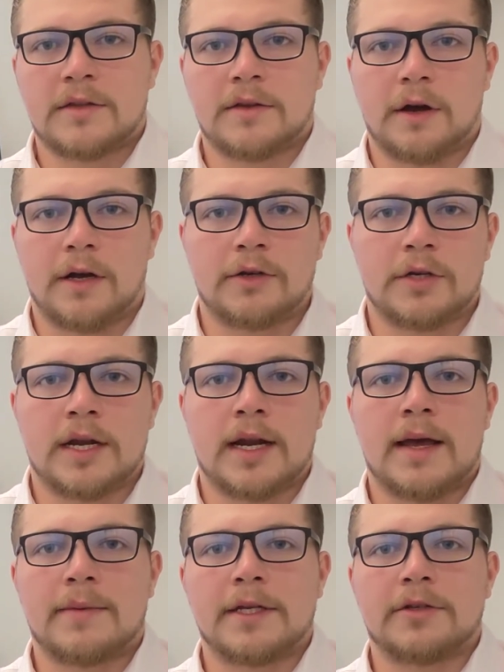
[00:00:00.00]
the
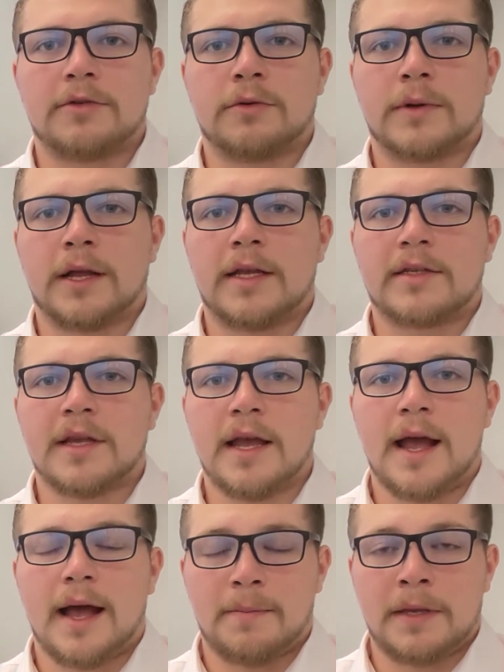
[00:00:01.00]
hydrodynamics normalize,
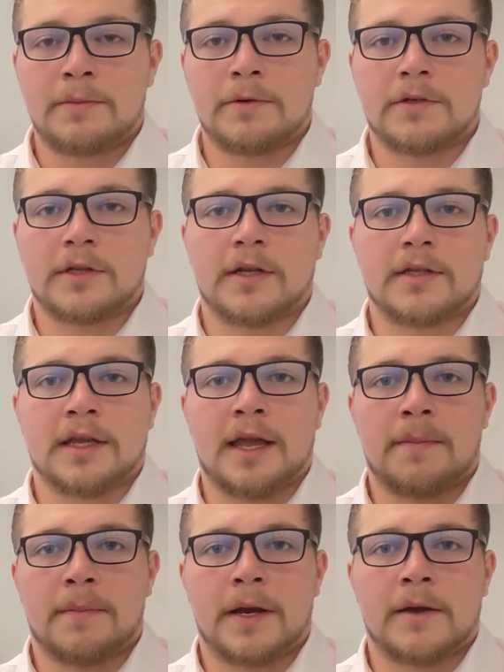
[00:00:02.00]
and people start to
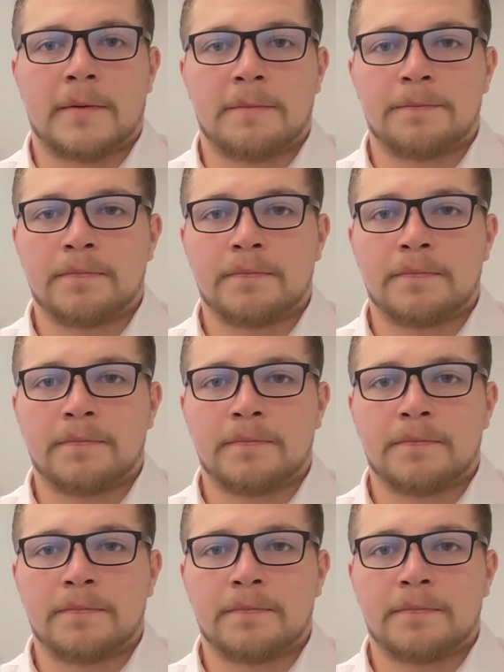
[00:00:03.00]
get better.